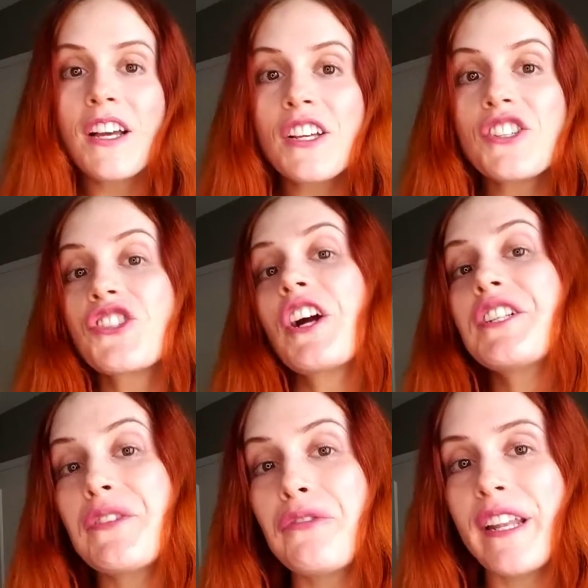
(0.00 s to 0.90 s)
Start
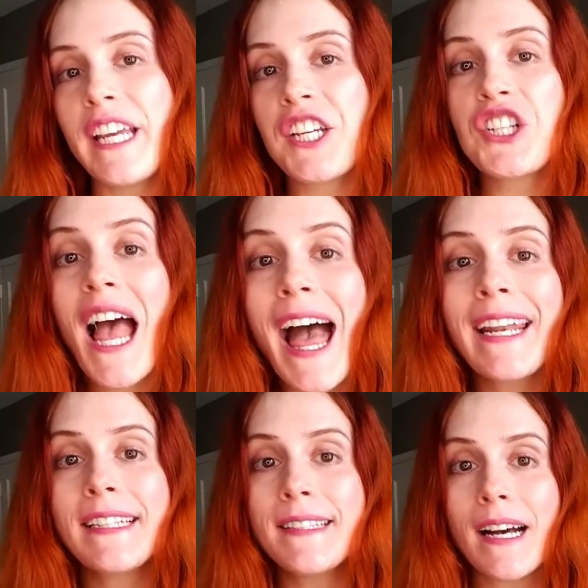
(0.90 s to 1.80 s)
to finish,
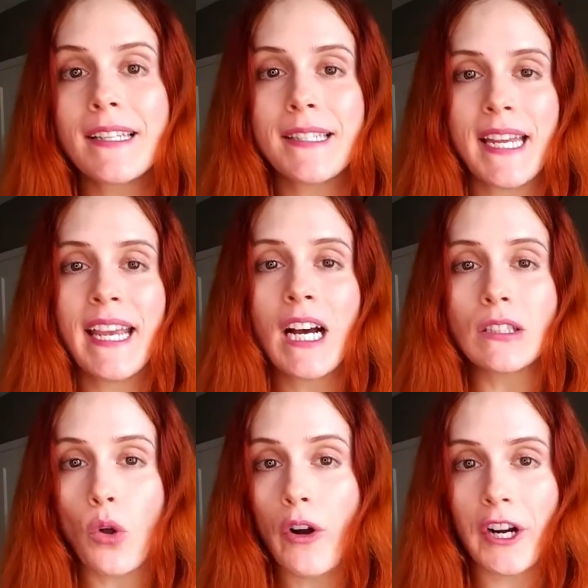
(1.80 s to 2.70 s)
henna does take a
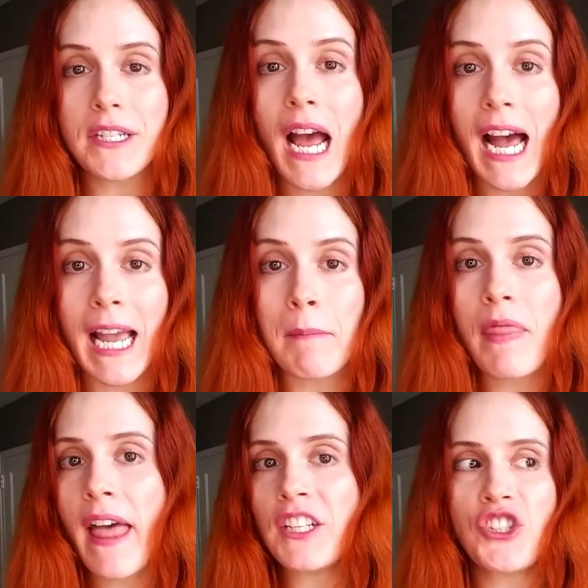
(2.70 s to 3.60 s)
longer time
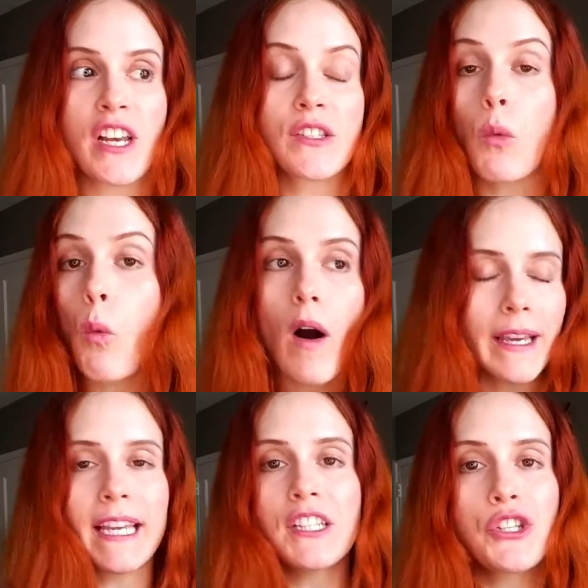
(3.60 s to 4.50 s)
than just
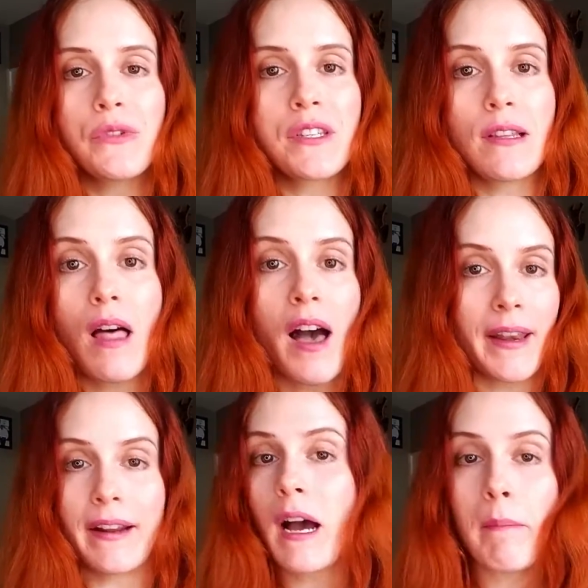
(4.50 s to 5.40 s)
walking into a salon
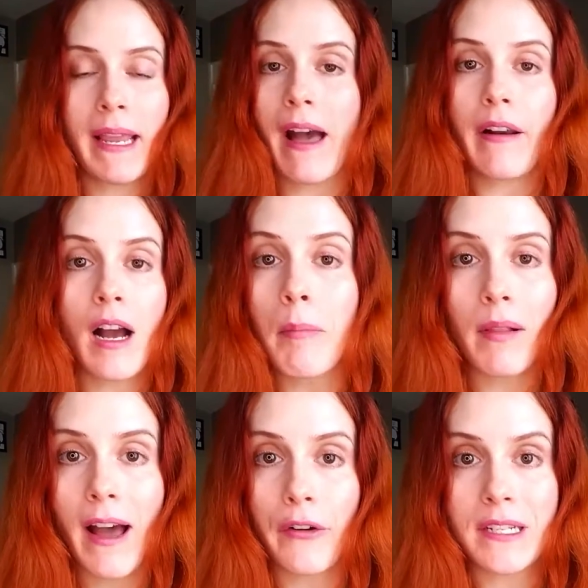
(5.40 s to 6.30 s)
and coming out a couple
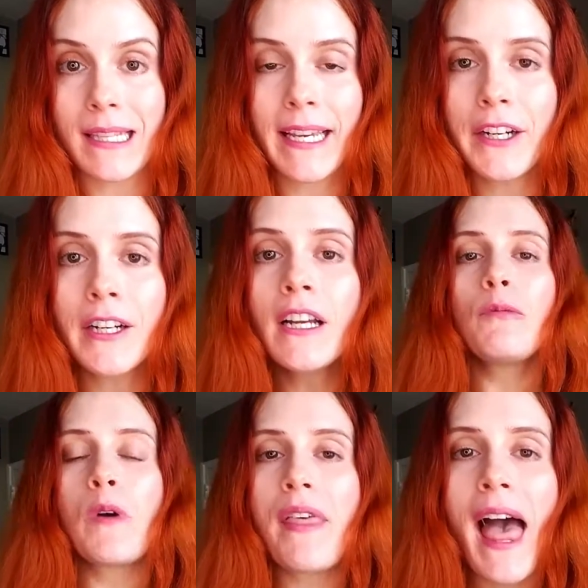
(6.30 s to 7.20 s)
hours later.
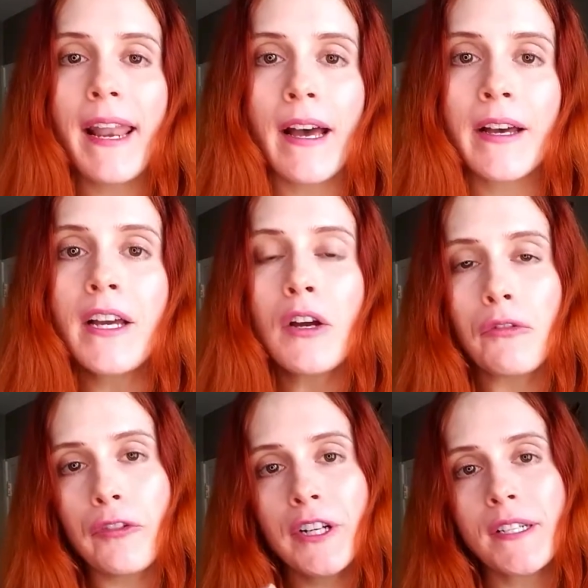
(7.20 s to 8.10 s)
With henna,
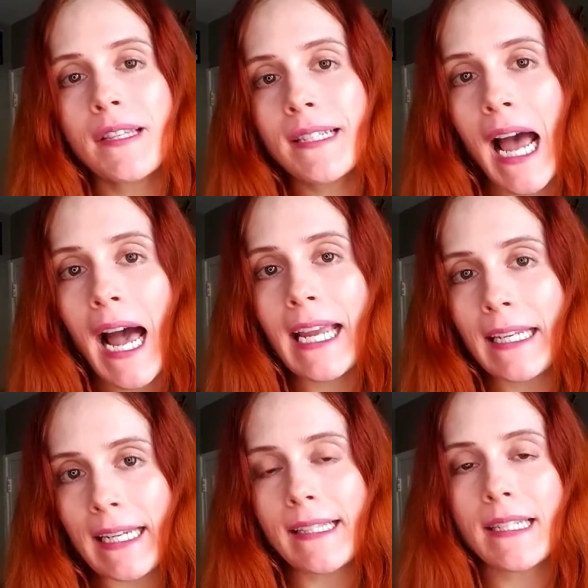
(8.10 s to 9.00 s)
first the dye
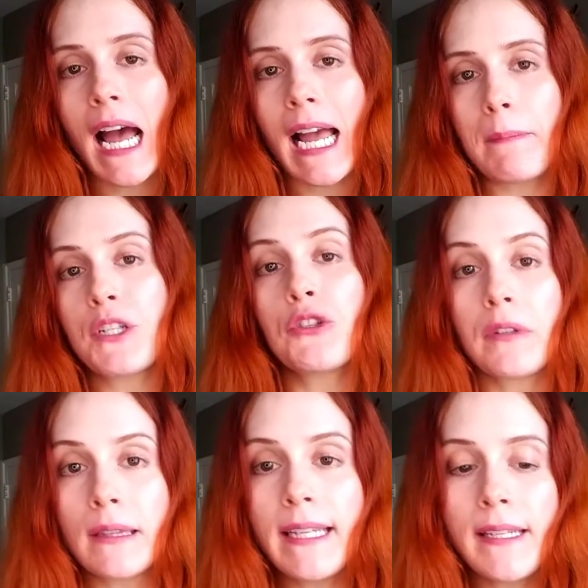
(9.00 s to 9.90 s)
needs time to
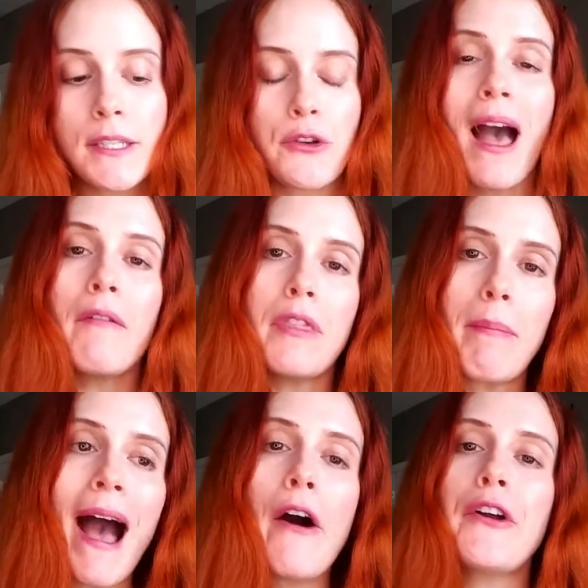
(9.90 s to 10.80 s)
release. You have the
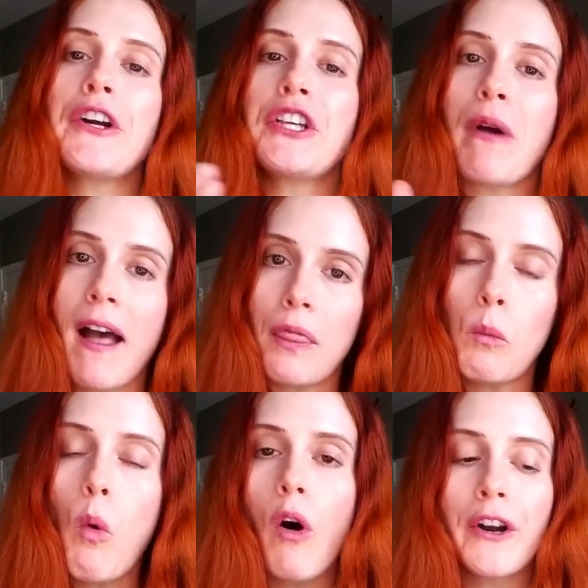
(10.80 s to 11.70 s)
powder, you add the
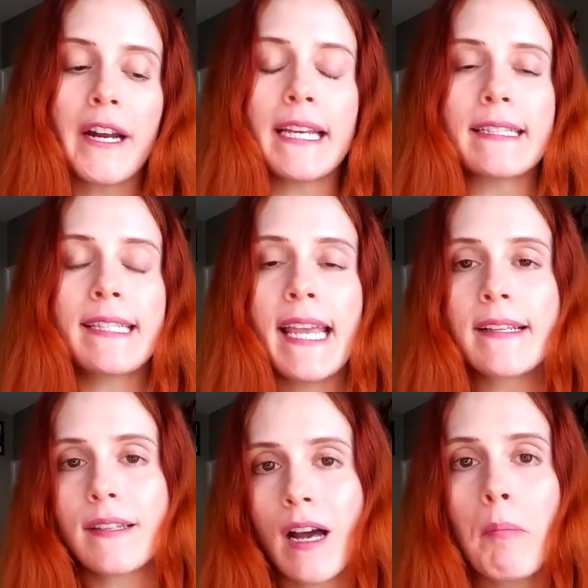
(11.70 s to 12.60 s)
water, it
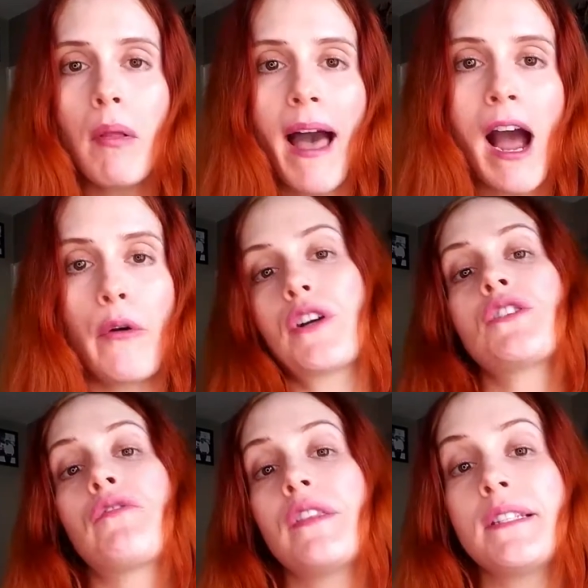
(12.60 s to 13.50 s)
takes a couple hours
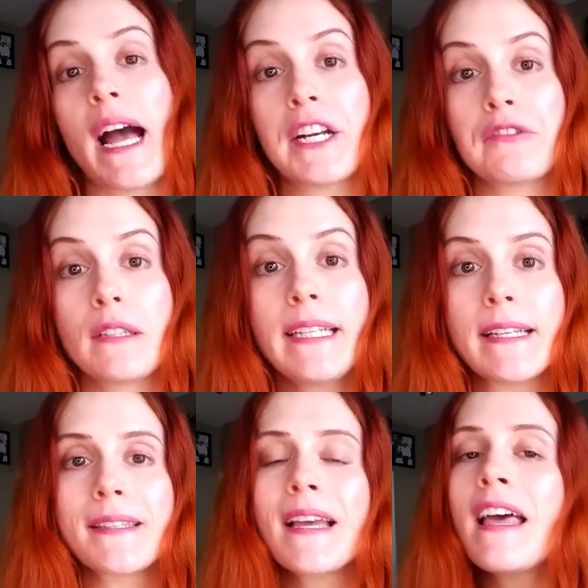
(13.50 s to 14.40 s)
for the dye to
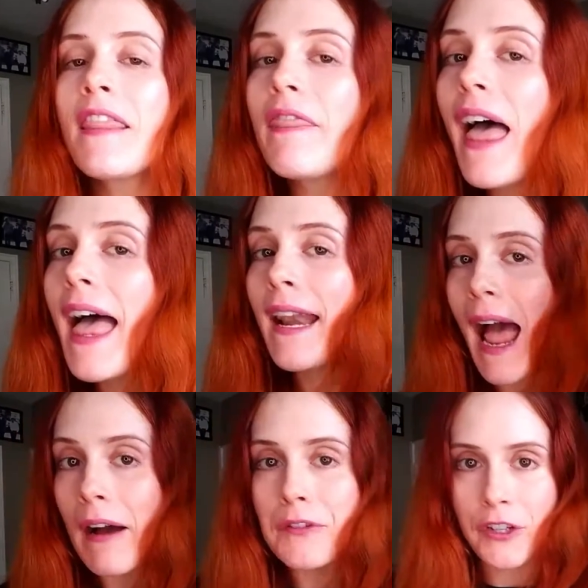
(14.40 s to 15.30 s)
release. Then
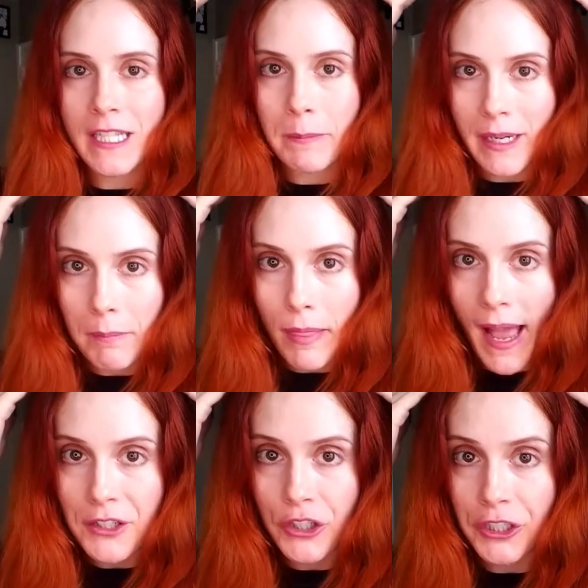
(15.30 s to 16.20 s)
after it's been
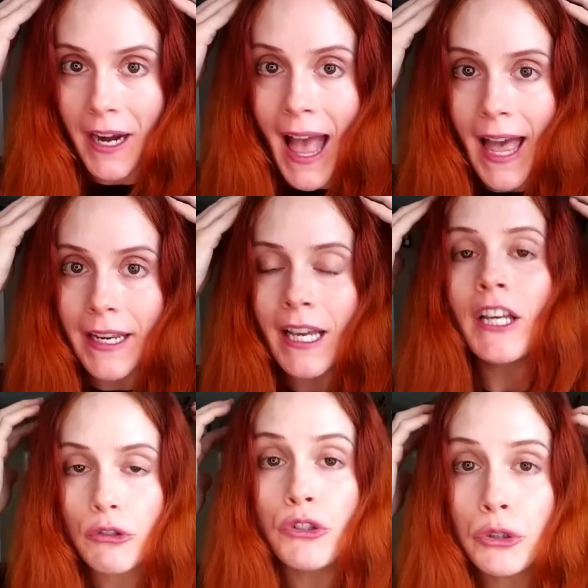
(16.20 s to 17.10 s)
applied to your head,
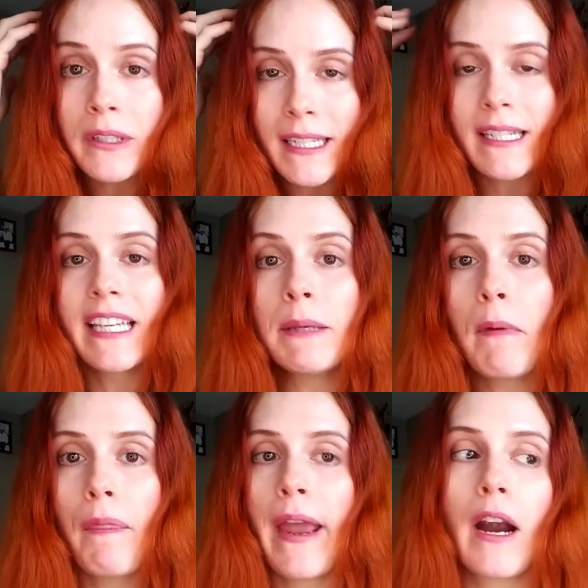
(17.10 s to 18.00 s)
you do need to keep
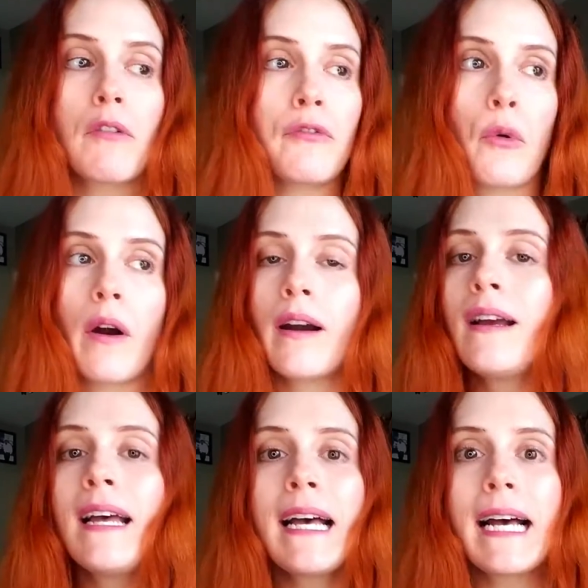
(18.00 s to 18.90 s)
it there for
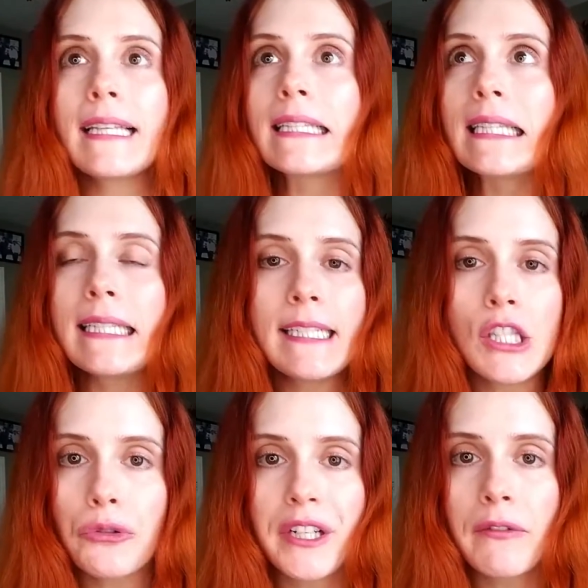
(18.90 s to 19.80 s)
at
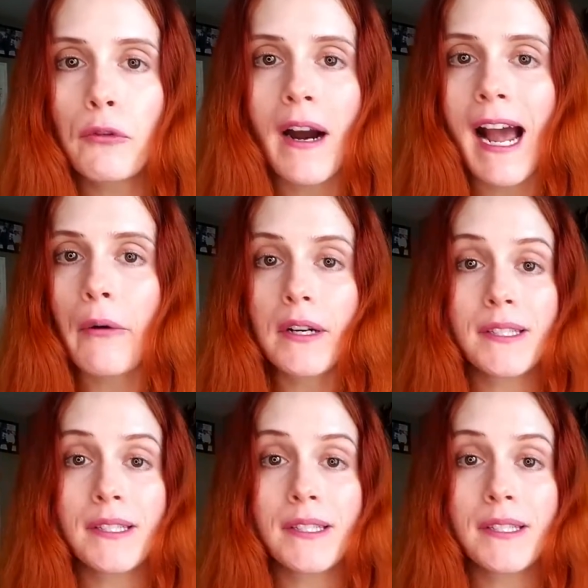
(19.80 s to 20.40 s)
least 3 to 4 hours.